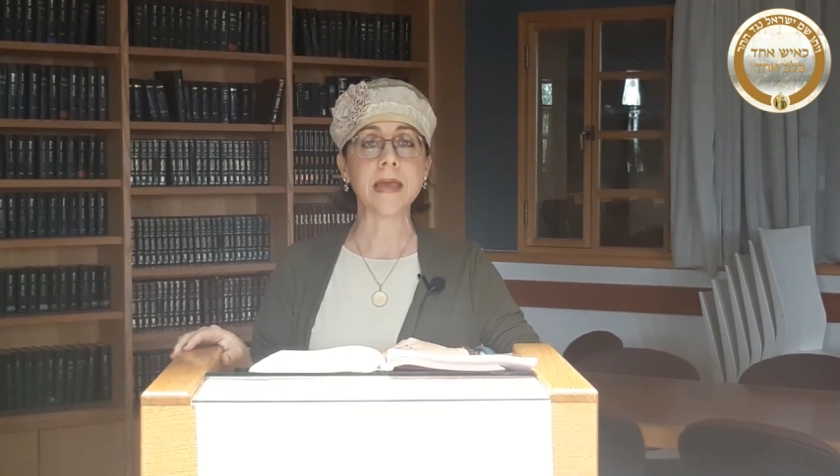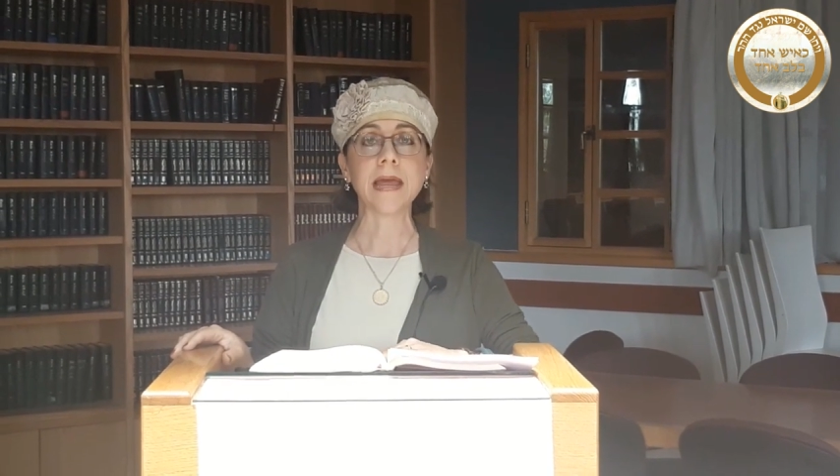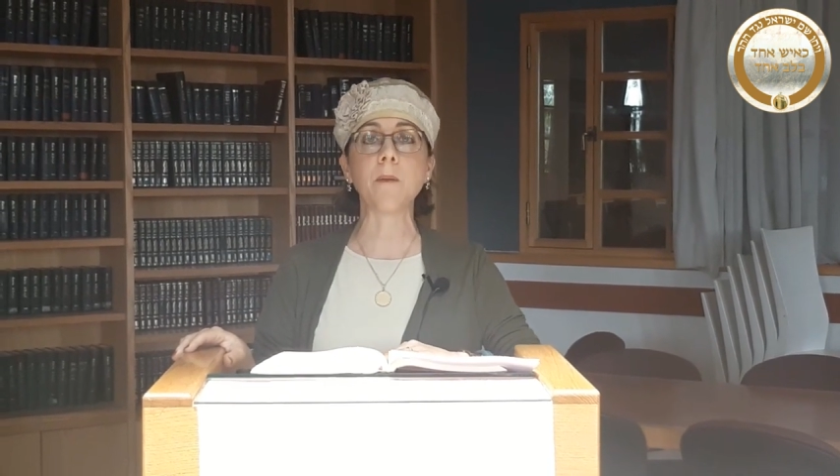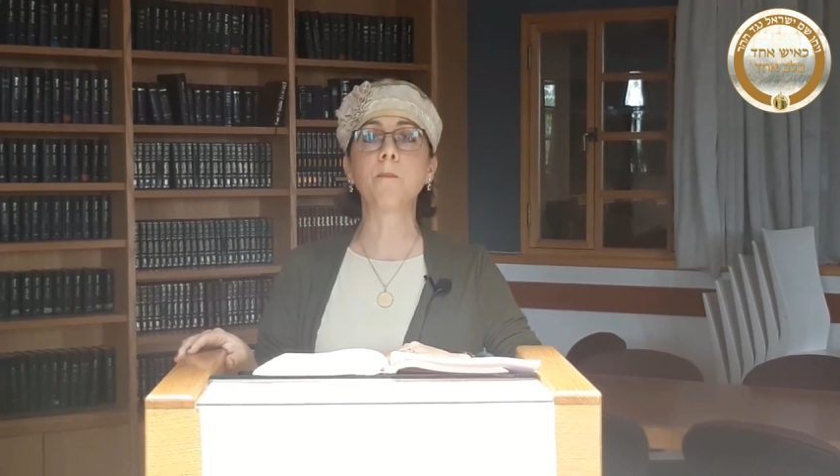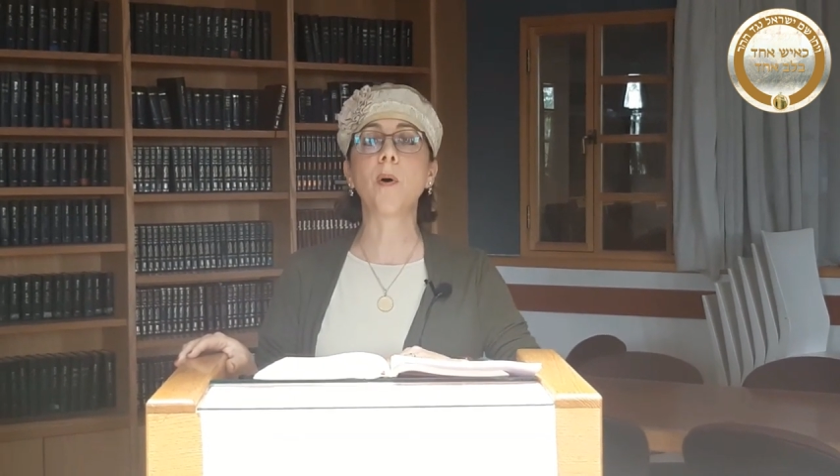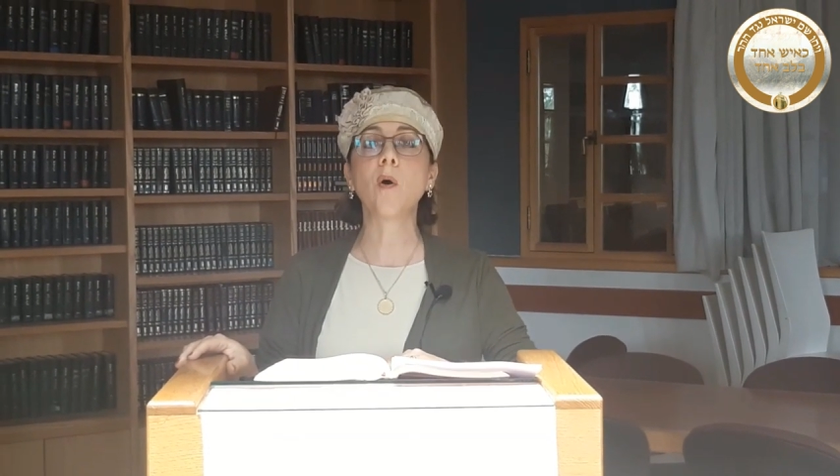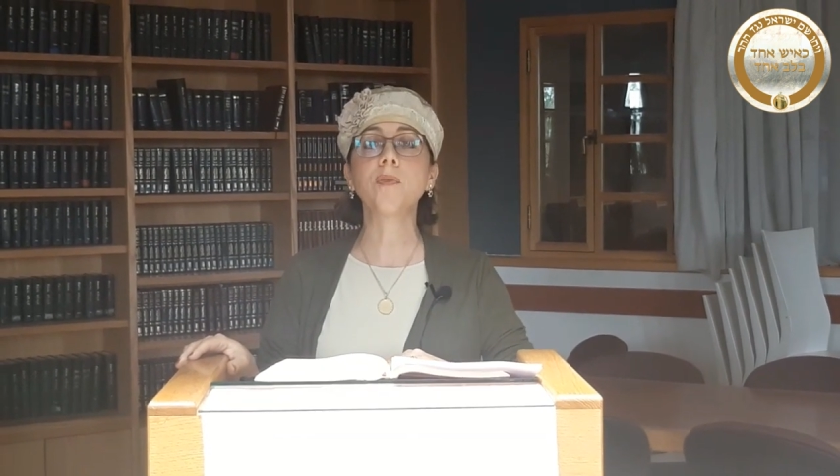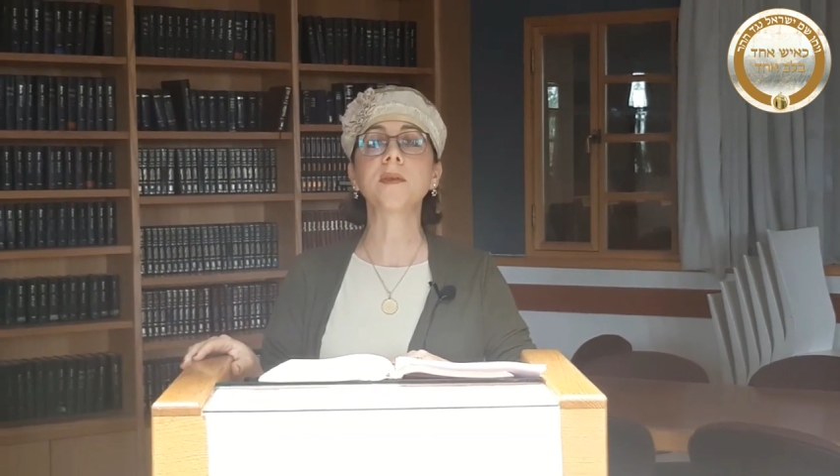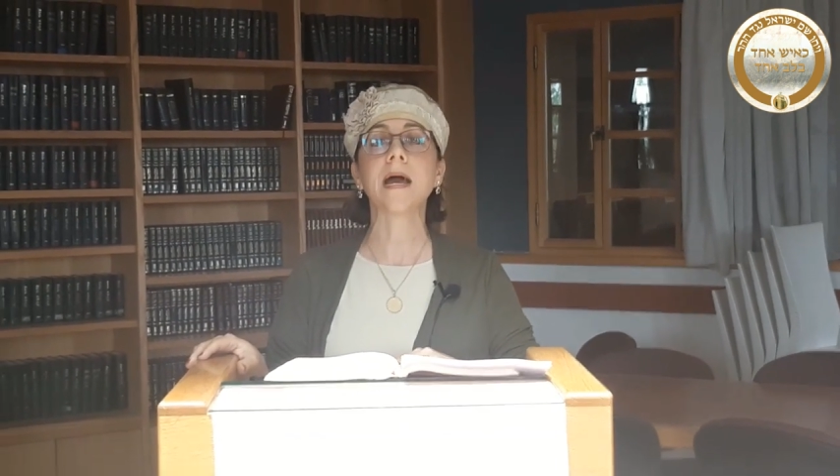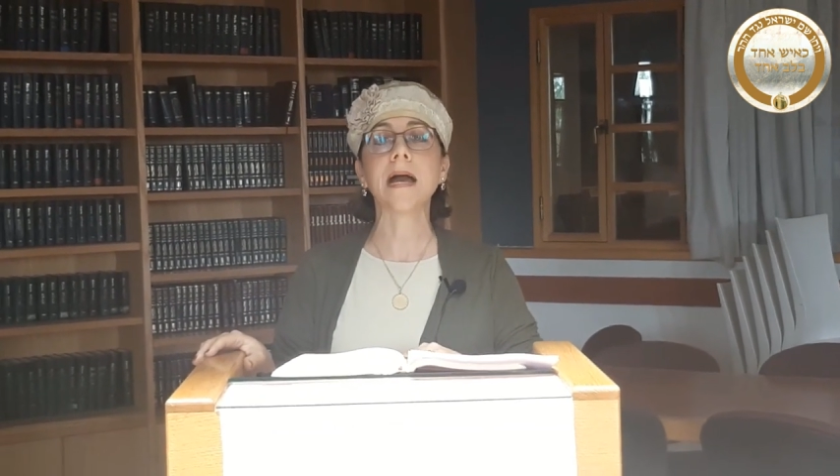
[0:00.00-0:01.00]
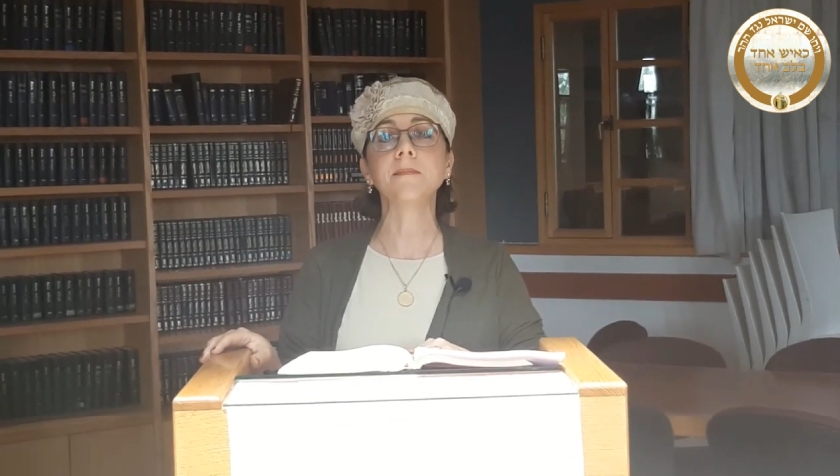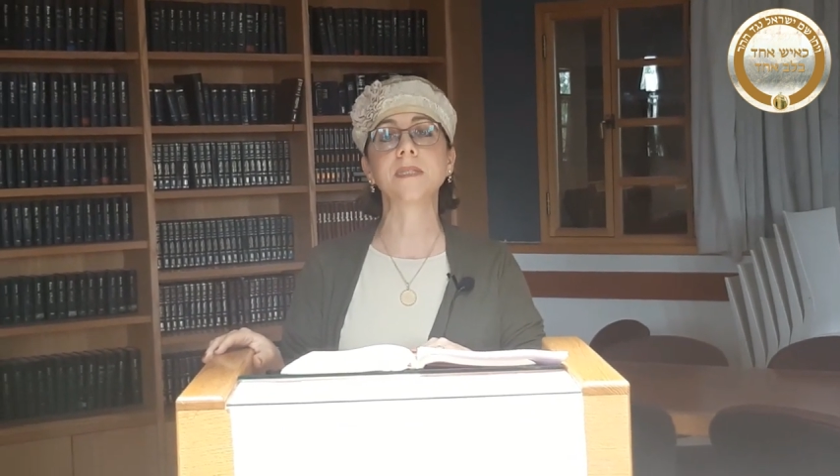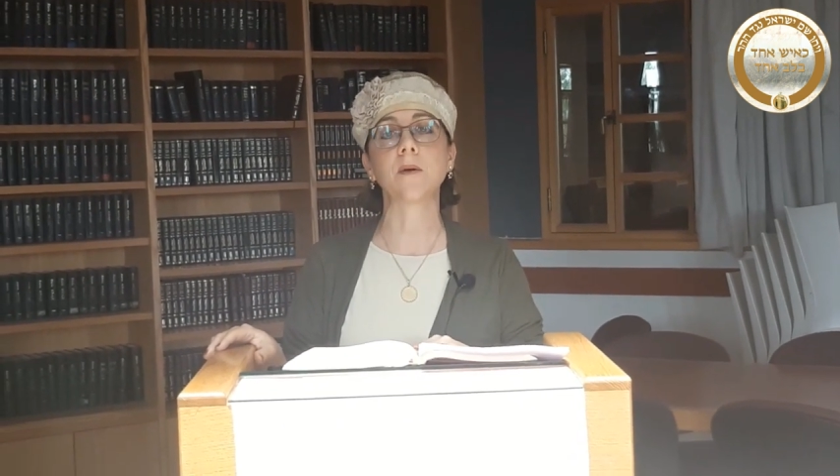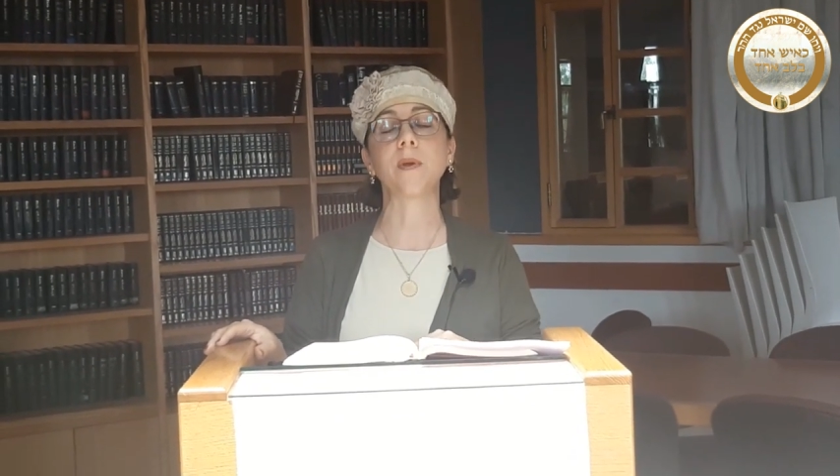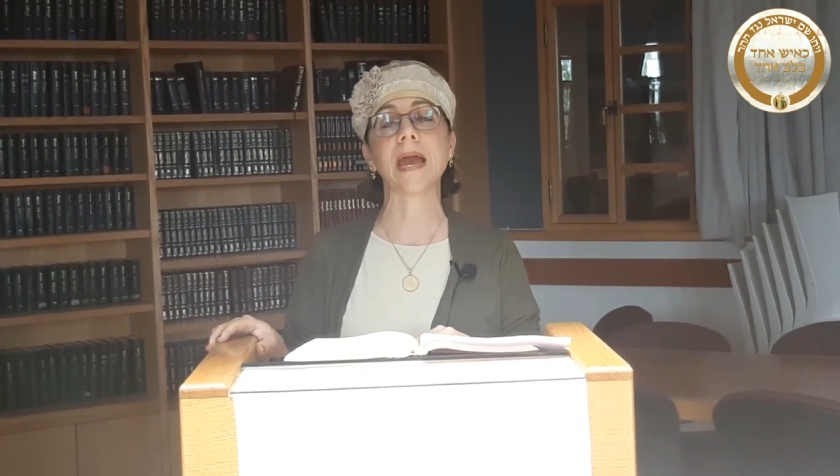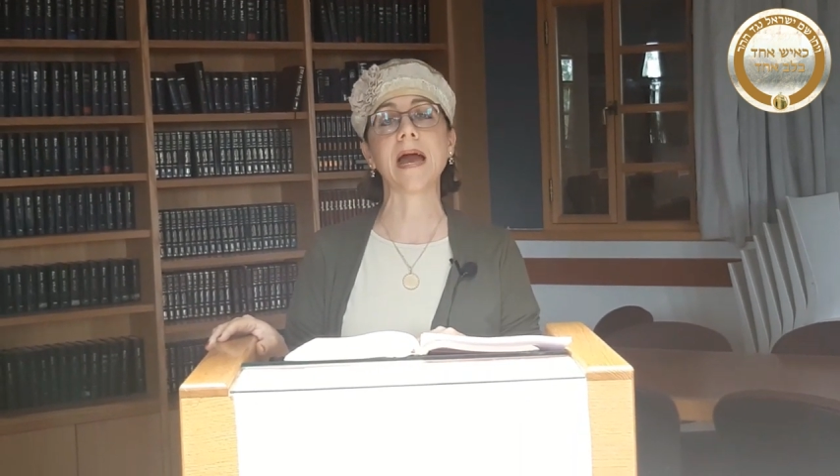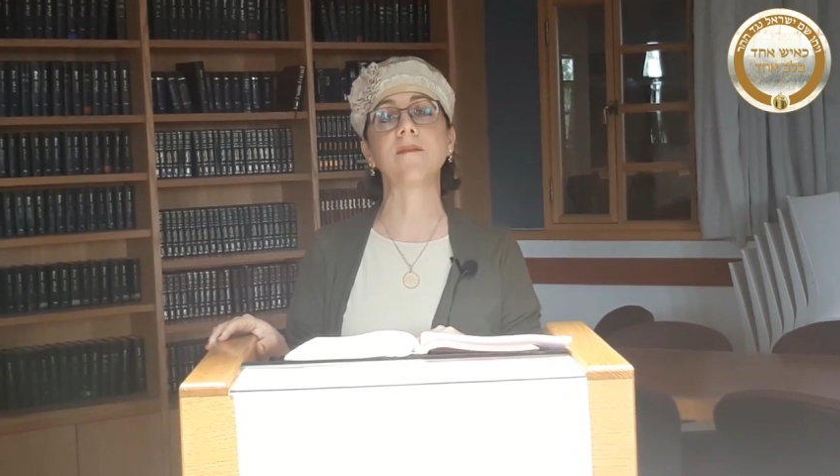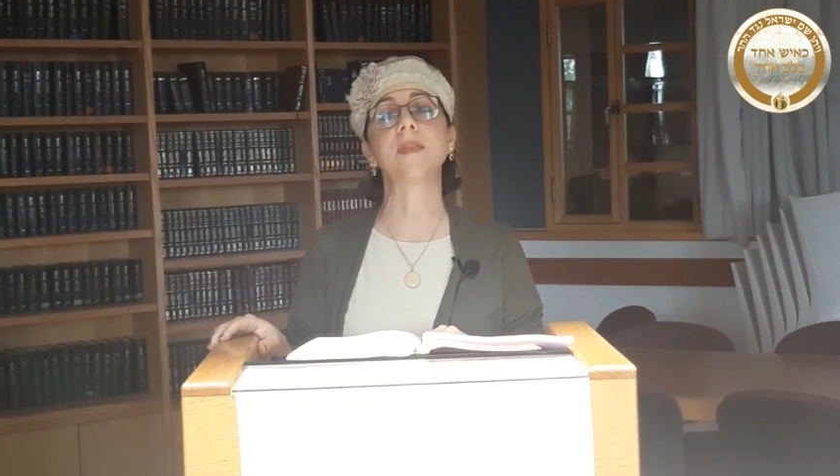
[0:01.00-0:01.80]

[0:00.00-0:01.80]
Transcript: Now, both times that we have